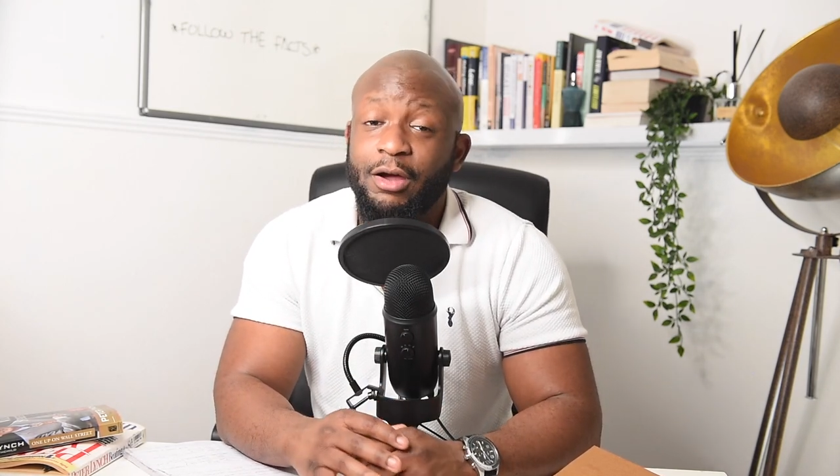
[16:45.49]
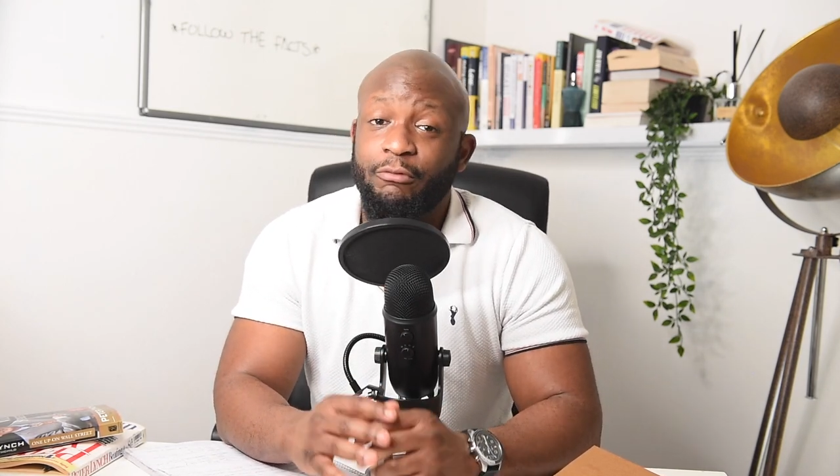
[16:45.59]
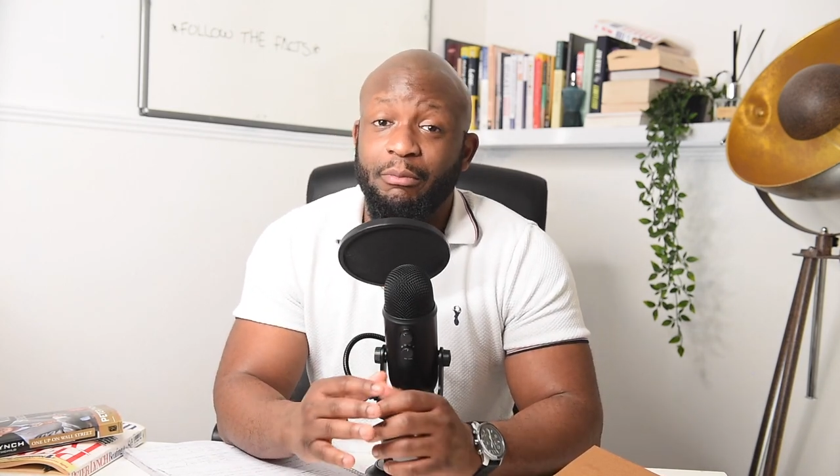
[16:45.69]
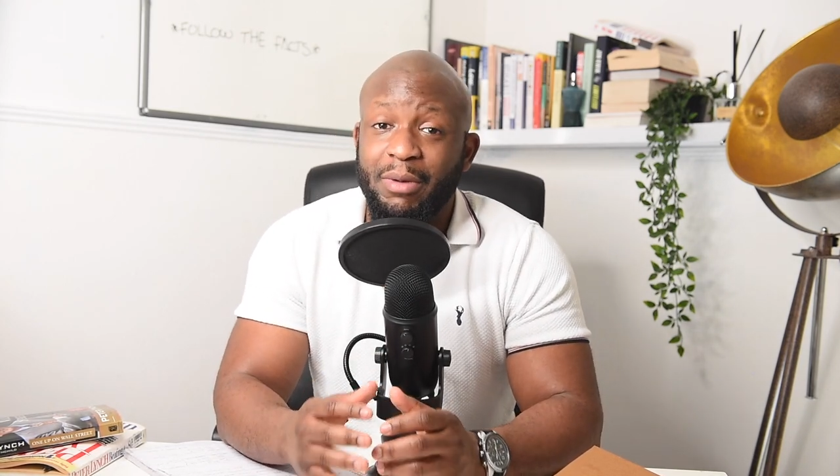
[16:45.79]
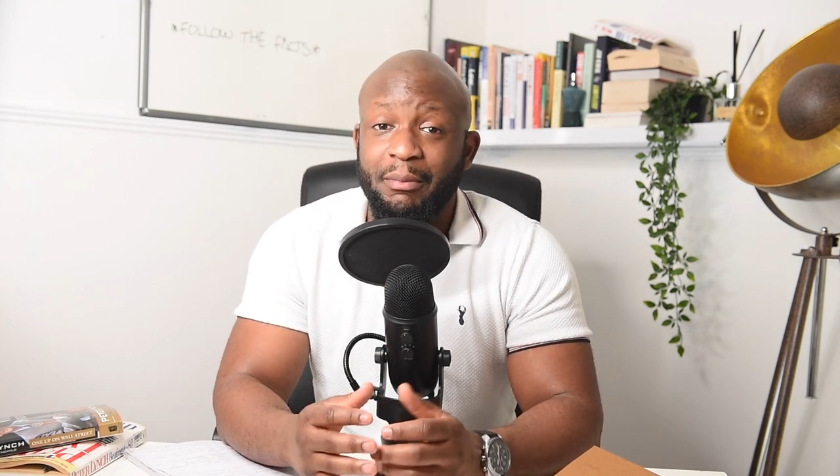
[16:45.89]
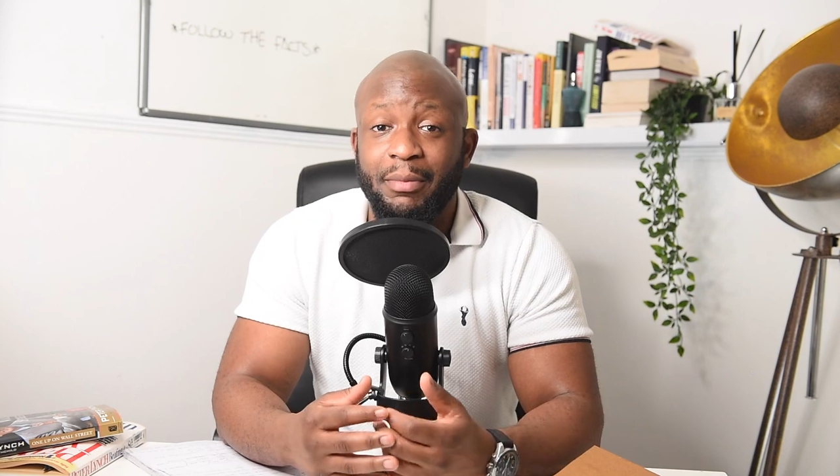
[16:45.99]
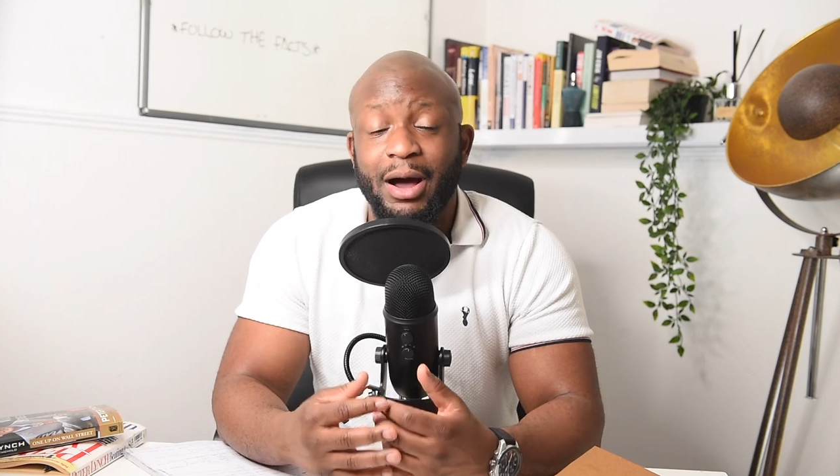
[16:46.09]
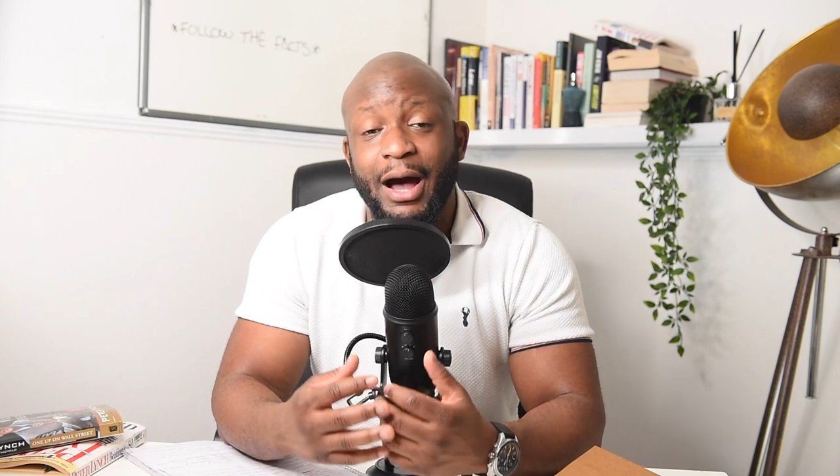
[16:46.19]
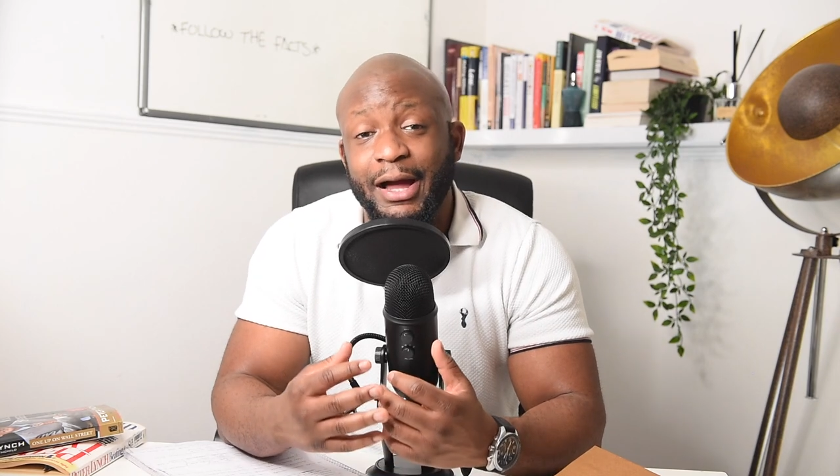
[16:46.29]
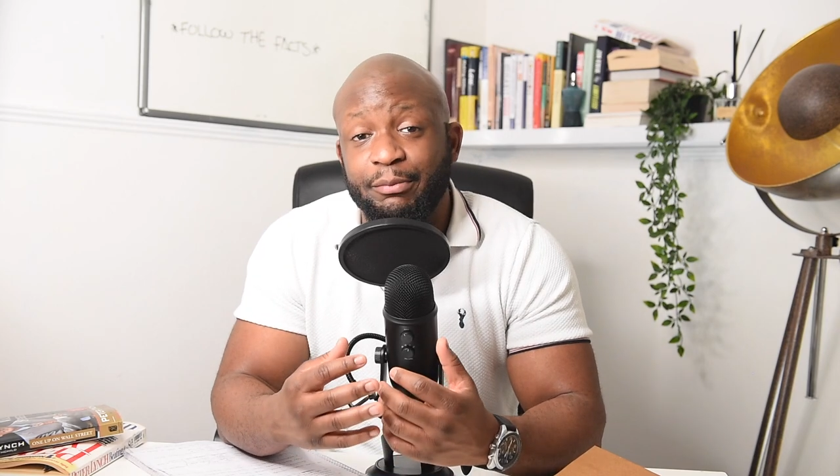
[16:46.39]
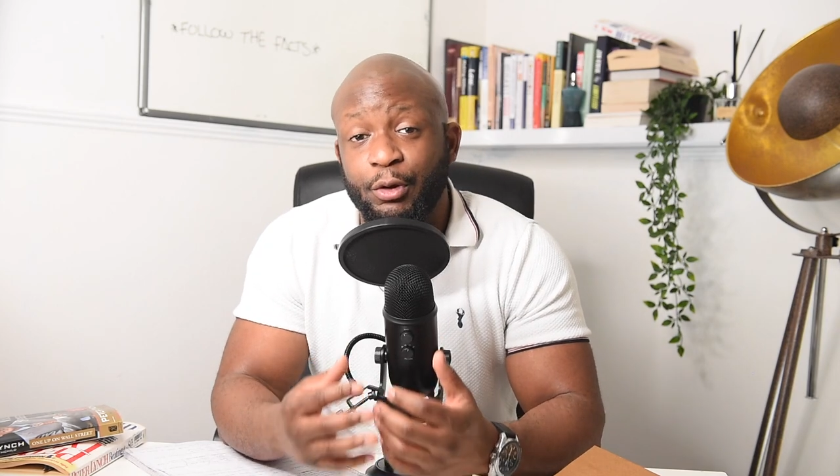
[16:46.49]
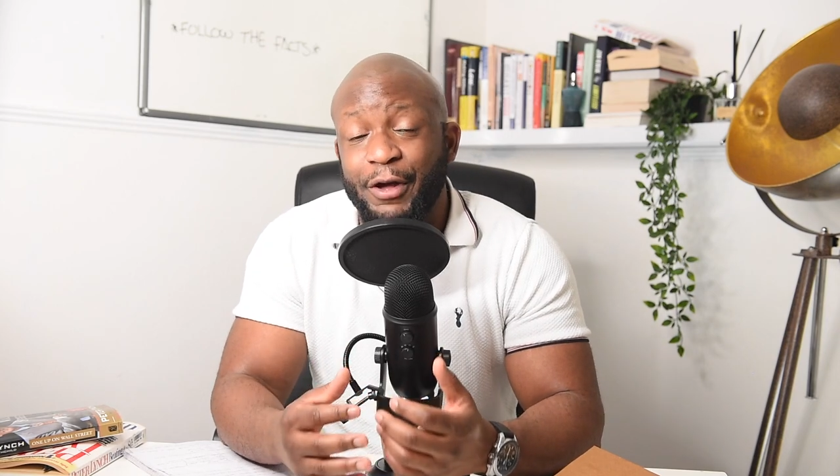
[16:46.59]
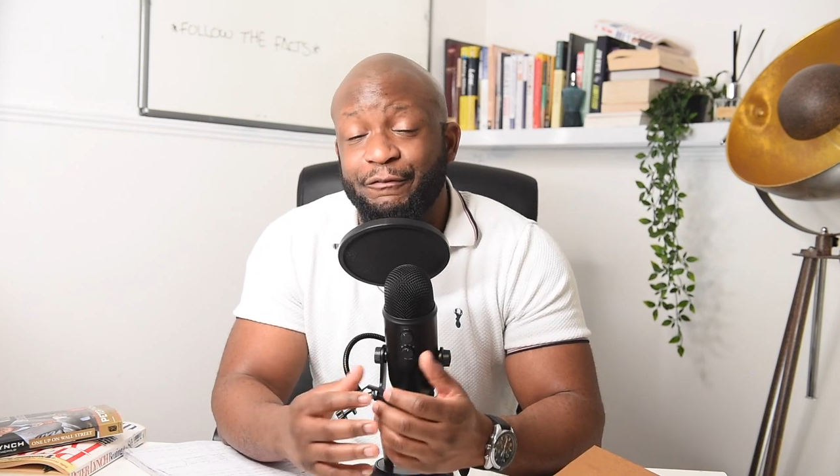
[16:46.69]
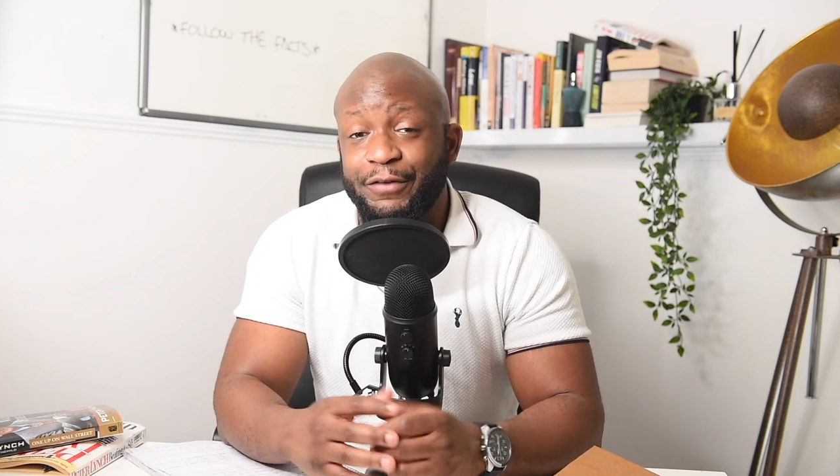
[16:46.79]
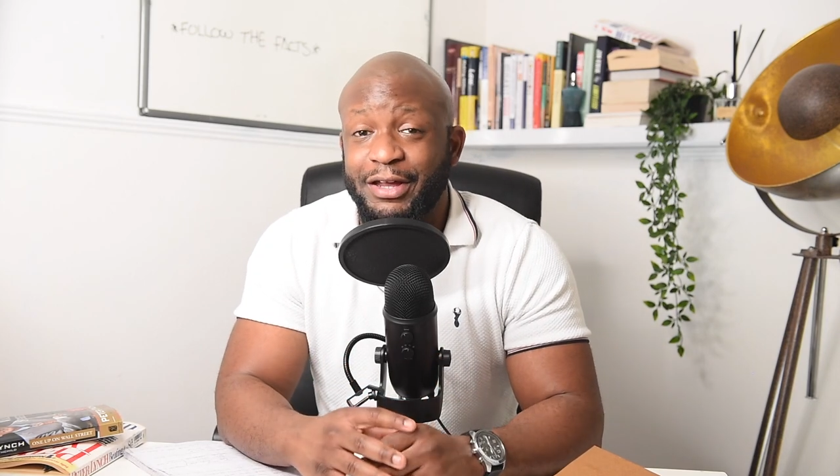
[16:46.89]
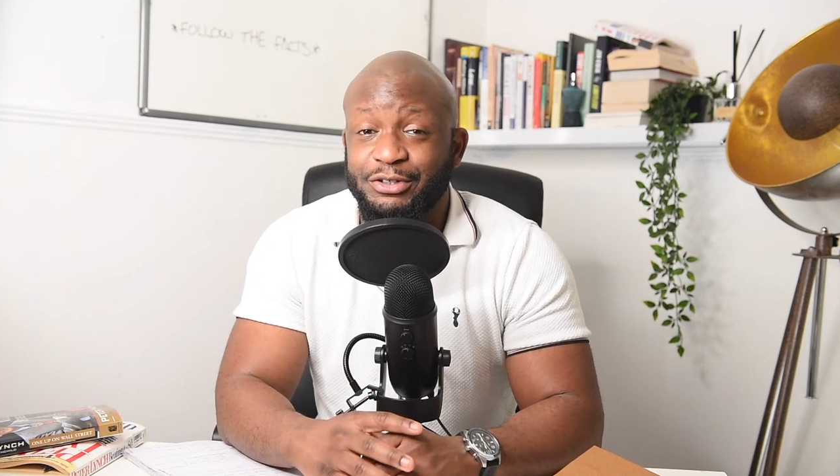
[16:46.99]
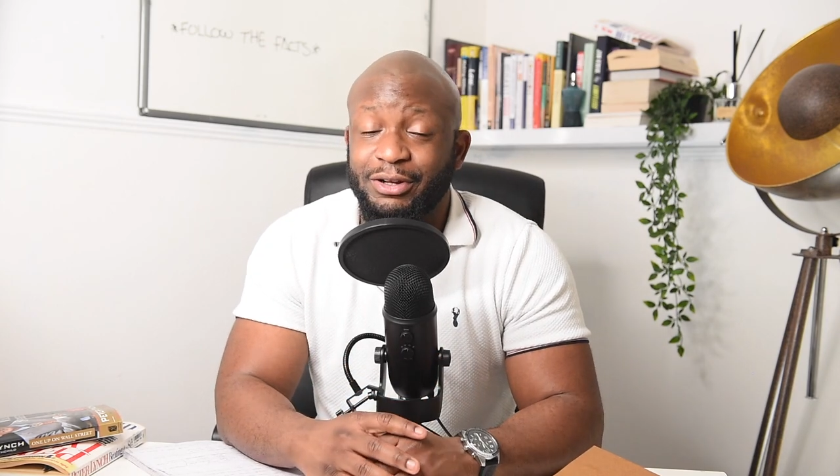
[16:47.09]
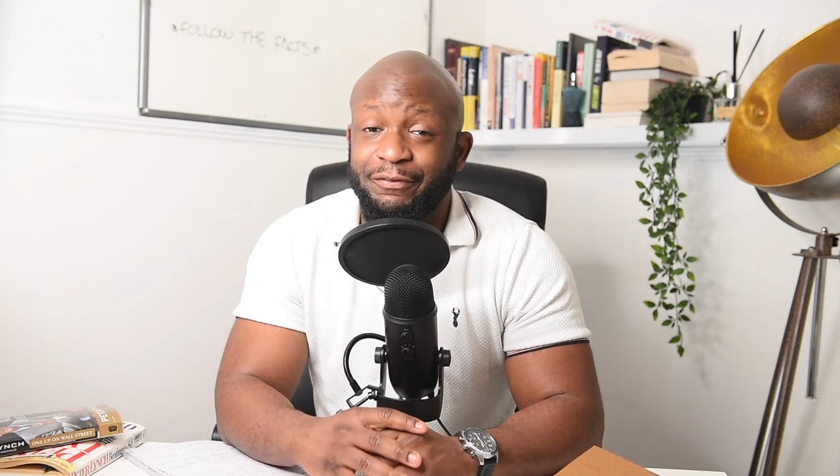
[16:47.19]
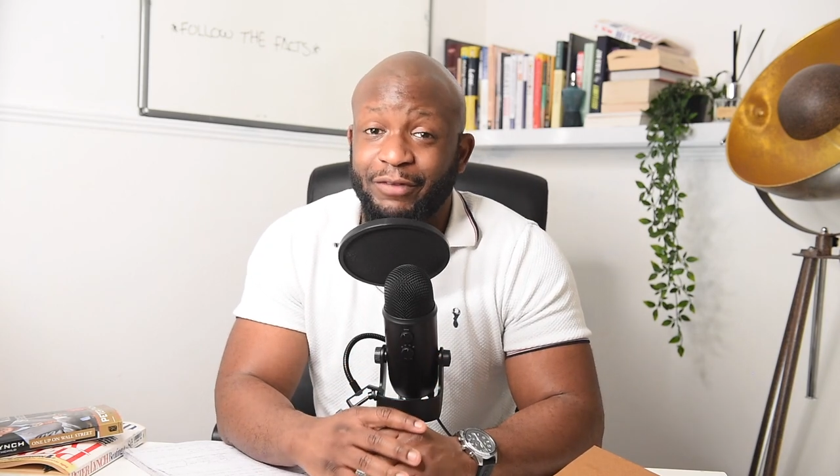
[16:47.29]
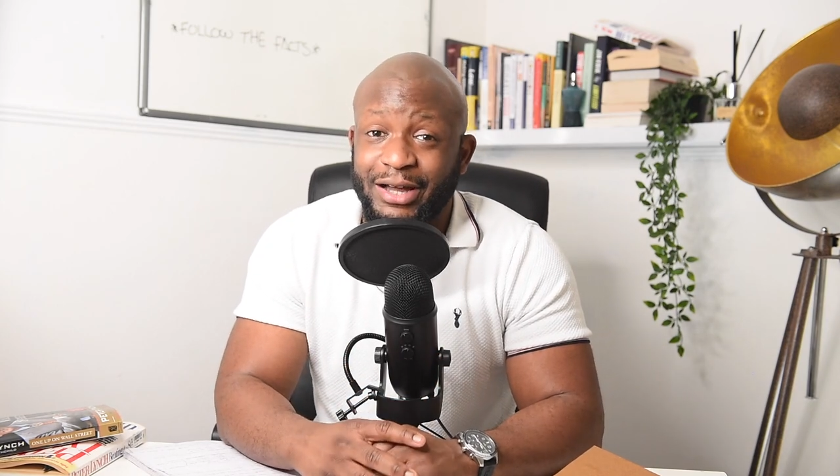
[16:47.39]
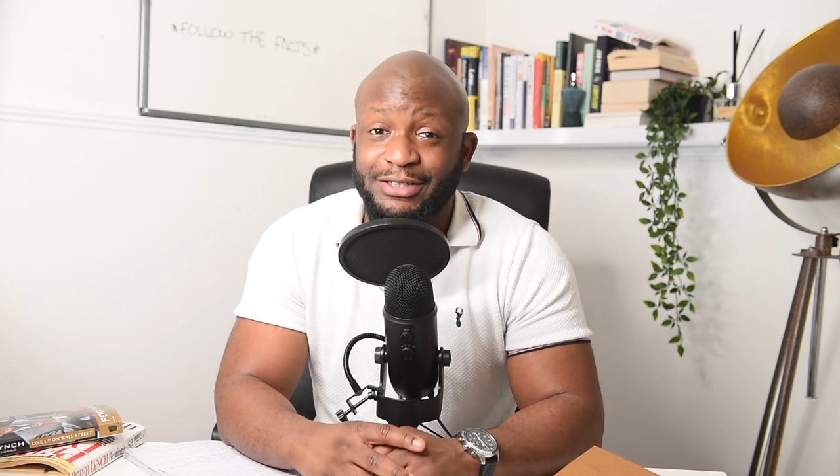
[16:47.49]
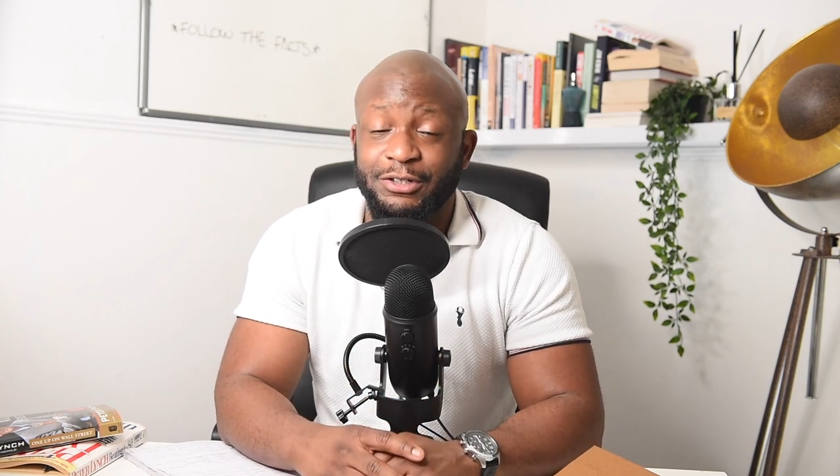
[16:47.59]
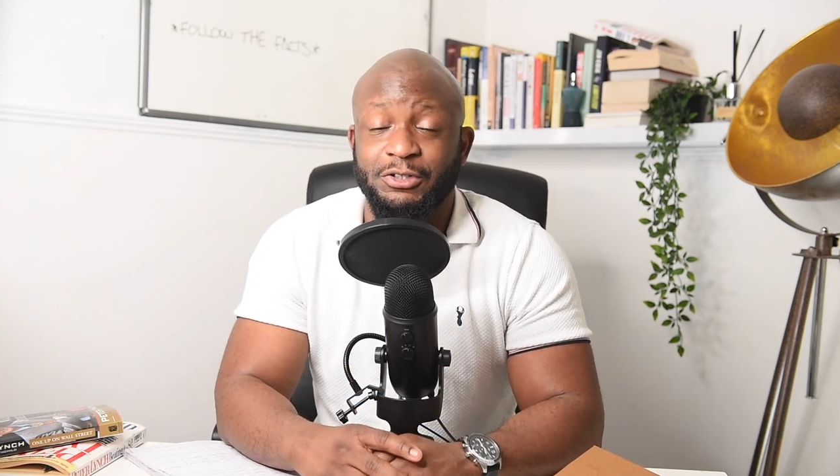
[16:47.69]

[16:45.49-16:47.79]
Remember, I am not a financial advisor,